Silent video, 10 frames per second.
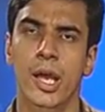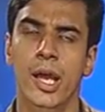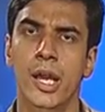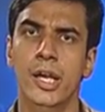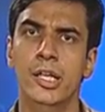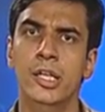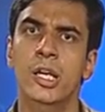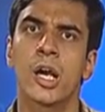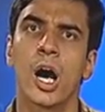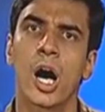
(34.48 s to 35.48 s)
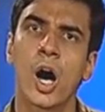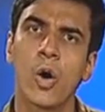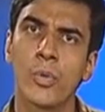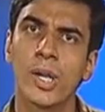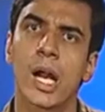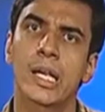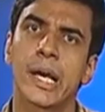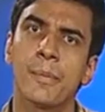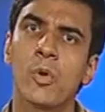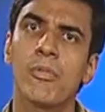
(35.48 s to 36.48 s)
and how will a
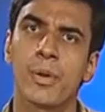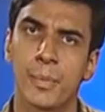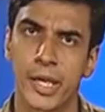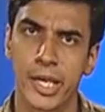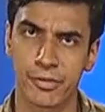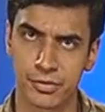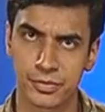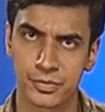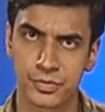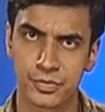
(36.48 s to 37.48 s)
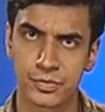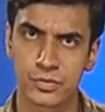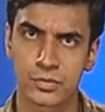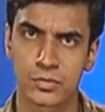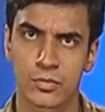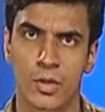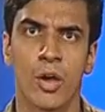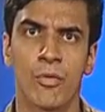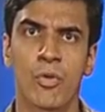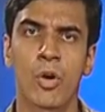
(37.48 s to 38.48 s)
dipole will behave
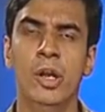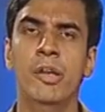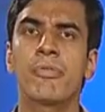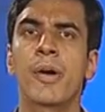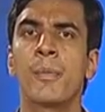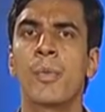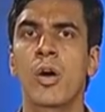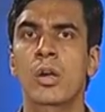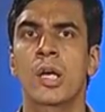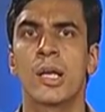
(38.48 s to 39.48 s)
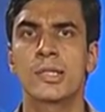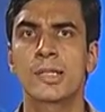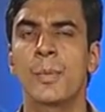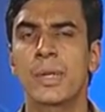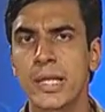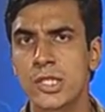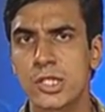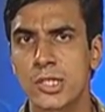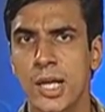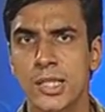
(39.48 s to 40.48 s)
for if I brought some
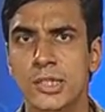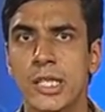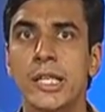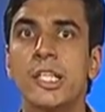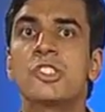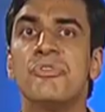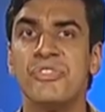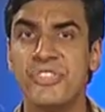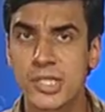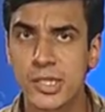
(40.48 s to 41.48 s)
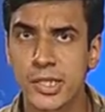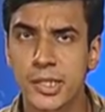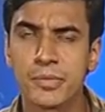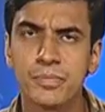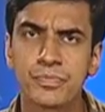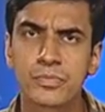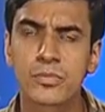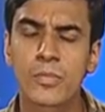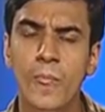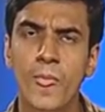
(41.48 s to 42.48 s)
test charge in its vicinity.
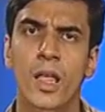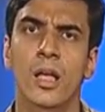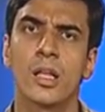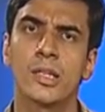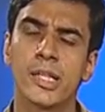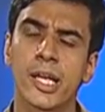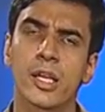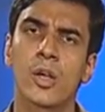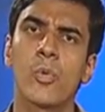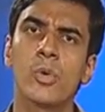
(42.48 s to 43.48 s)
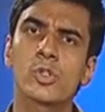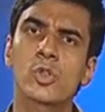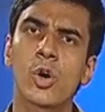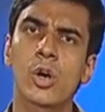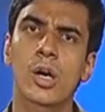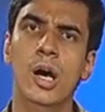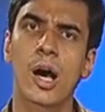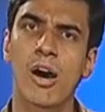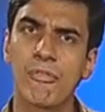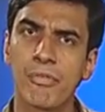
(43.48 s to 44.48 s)
Then we saw
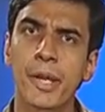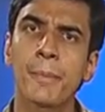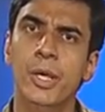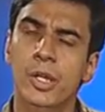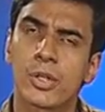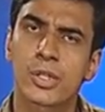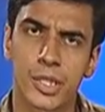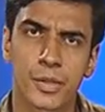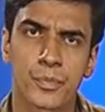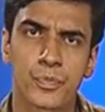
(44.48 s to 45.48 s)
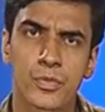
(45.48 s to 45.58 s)
a very peculiar thing.